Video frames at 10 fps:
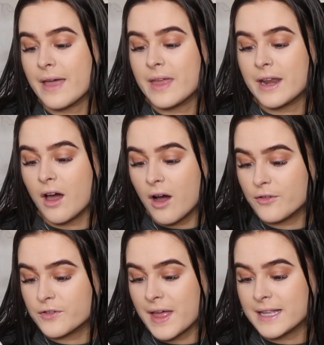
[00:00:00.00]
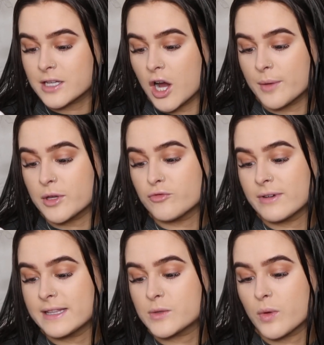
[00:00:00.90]
And then after that time, you
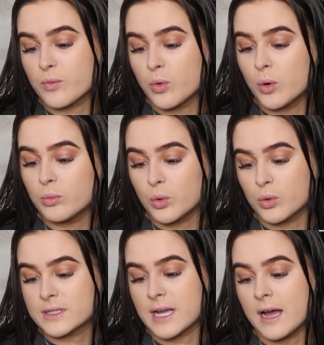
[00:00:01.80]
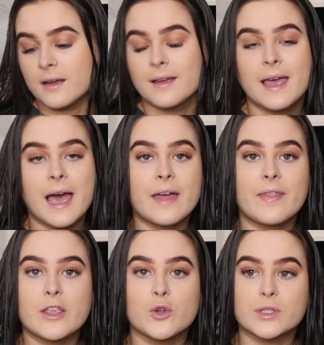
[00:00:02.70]
rinse with warm water,
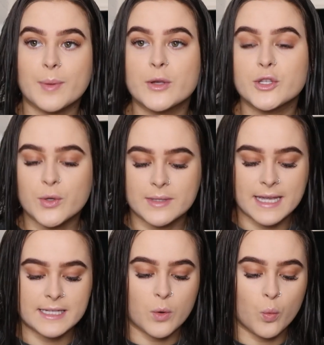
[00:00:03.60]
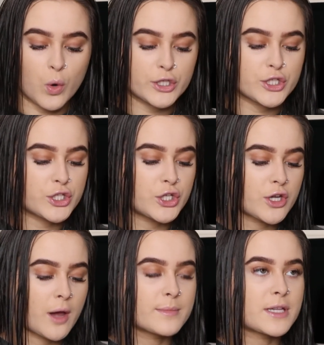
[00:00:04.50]
and then you're supposed to use this 1 to 2
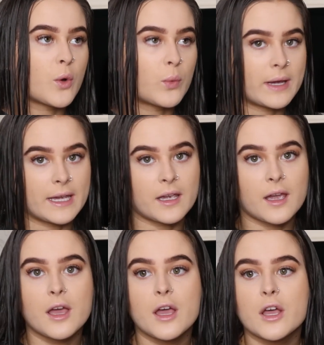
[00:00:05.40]
times a week.